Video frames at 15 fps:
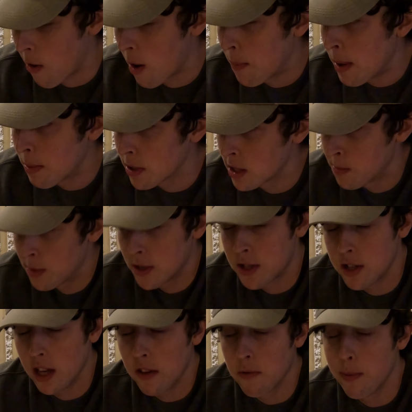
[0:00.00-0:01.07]
I want people to
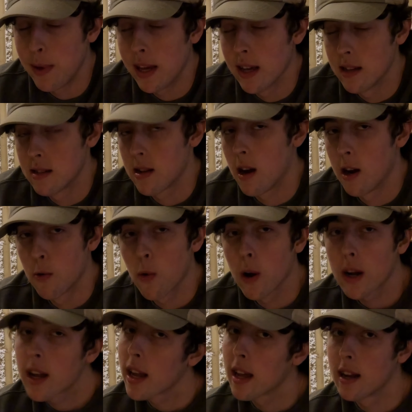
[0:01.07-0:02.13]
perceive me as
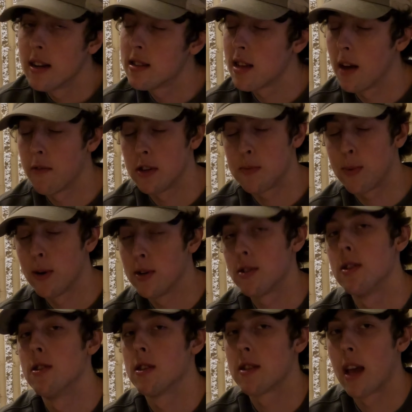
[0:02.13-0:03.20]
hardworking and a selfless
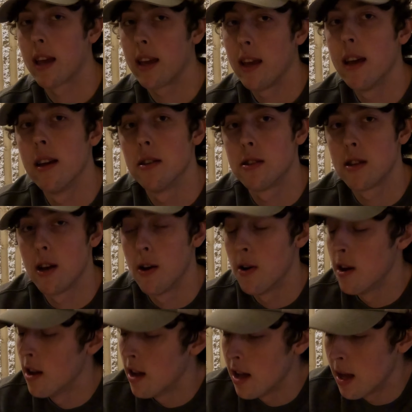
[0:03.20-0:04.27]
person just like he is. So
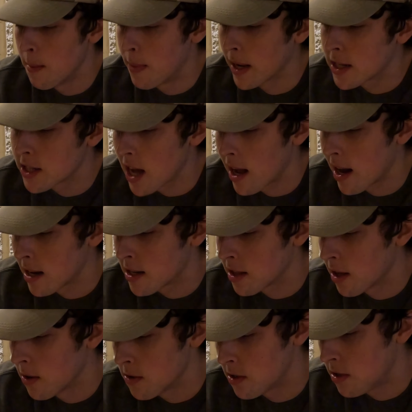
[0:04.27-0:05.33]
big shout out to
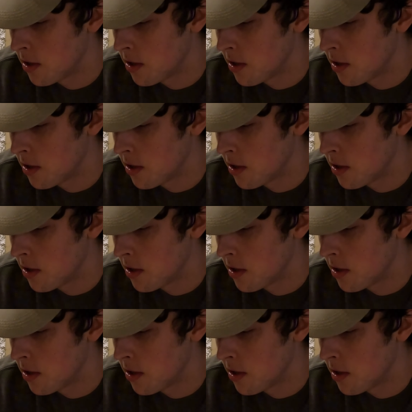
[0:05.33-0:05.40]
those